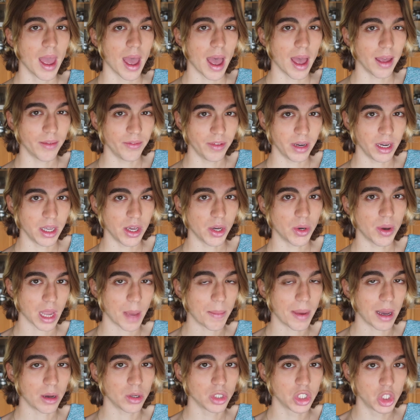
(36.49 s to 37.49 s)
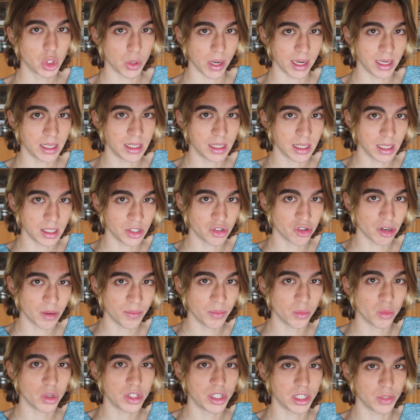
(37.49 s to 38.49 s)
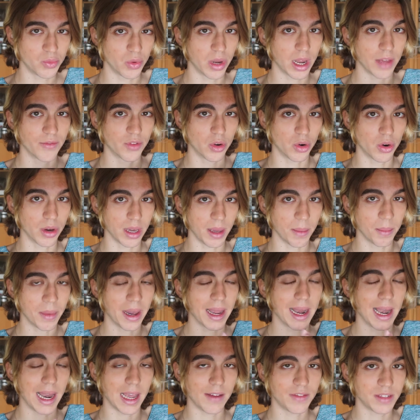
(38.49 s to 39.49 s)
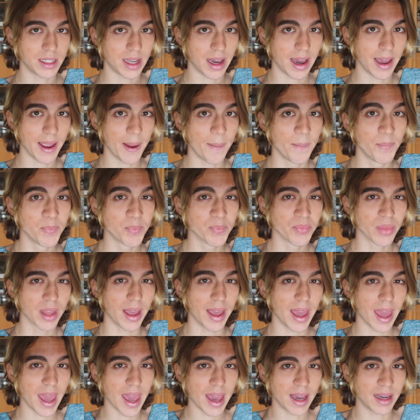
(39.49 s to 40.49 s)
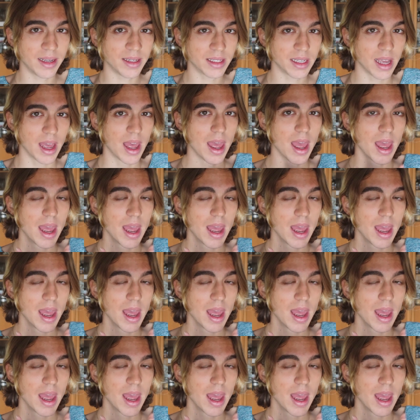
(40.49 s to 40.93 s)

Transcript: a video about Duane Syndrome, which is what I've got in my left eye, and